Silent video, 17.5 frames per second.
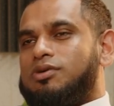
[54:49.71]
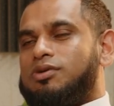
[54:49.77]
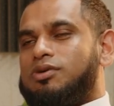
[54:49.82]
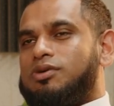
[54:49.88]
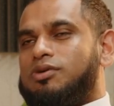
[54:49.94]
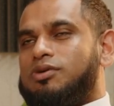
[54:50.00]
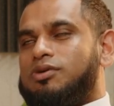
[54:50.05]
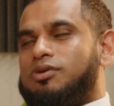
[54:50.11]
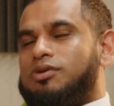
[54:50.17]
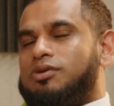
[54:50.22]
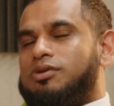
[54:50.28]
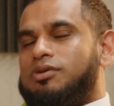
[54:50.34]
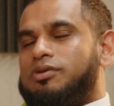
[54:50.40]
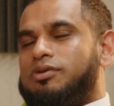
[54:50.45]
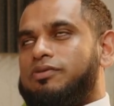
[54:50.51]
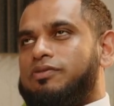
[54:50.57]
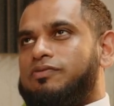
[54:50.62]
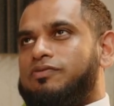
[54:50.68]

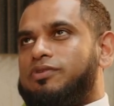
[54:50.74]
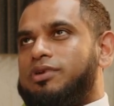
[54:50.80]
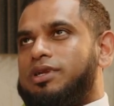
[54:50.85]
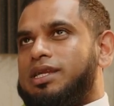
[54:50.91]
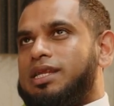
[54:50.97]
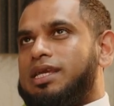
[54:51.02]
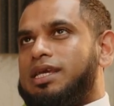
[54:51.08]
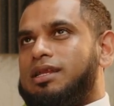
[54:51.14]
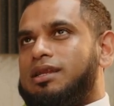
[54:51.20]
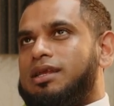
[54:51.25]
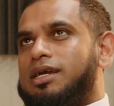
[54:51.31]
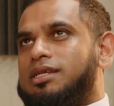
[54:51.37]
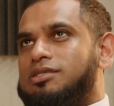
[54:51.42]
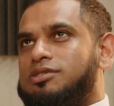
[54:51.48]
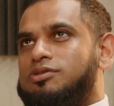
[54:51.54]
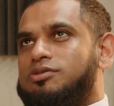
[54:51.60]
or for an airline